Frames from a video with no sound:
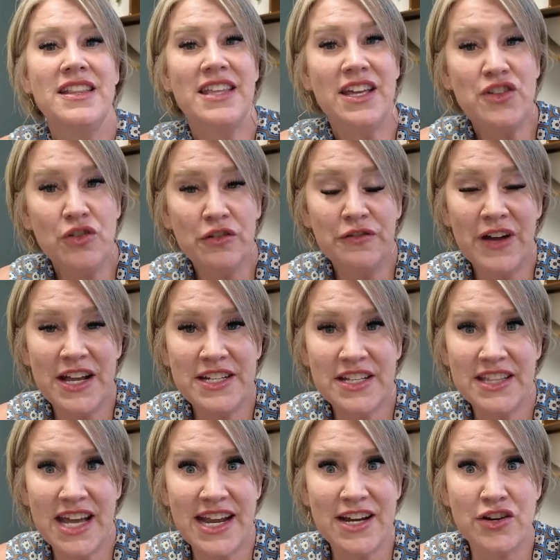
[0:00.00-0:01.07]
that you'll
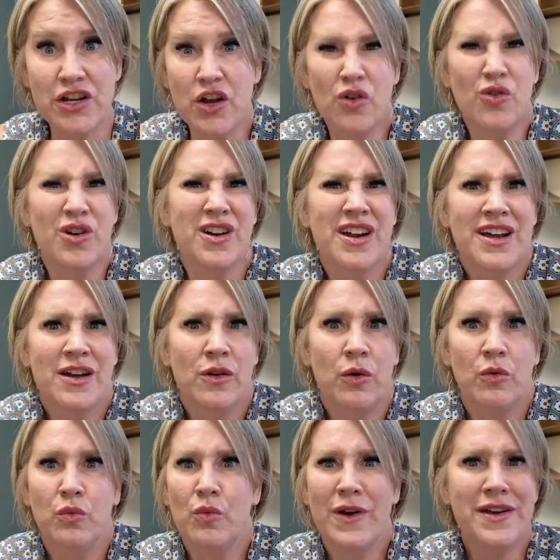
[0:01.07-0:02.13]
find in that area, or
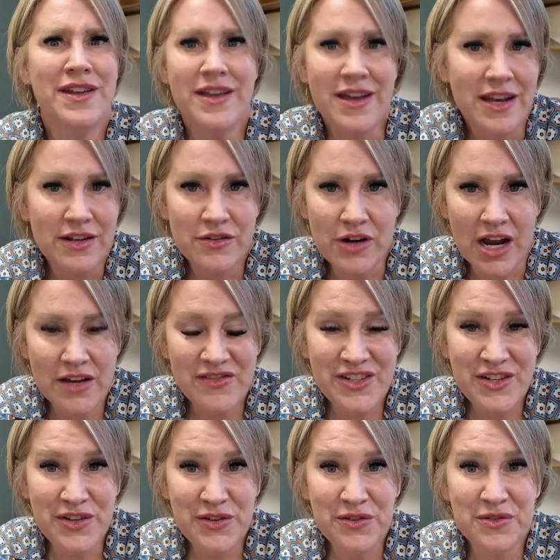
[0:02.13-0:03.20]
where do you get to
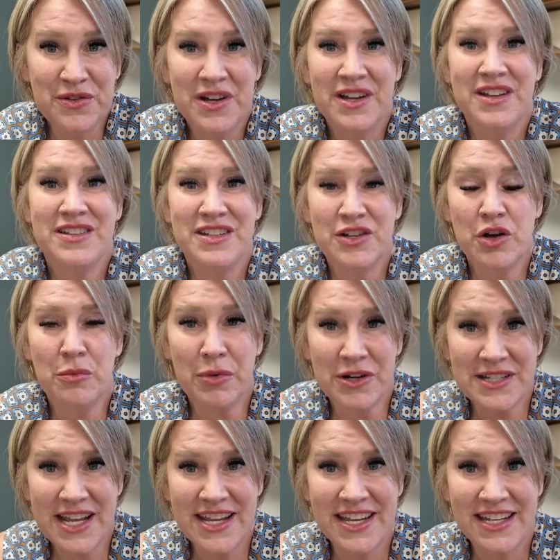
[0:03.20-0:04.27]
drive to go
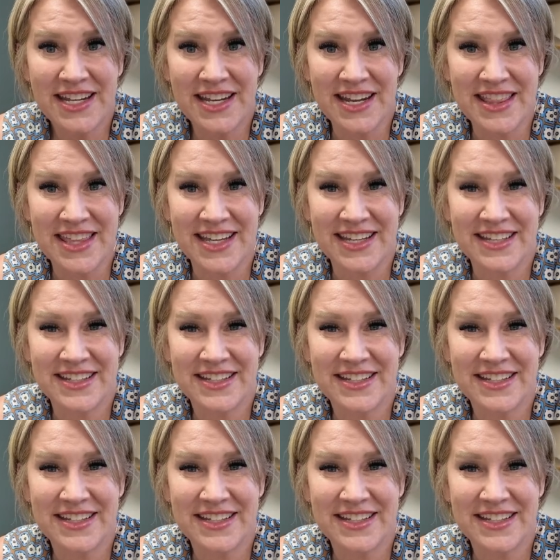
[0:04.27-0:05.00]
partake in anything?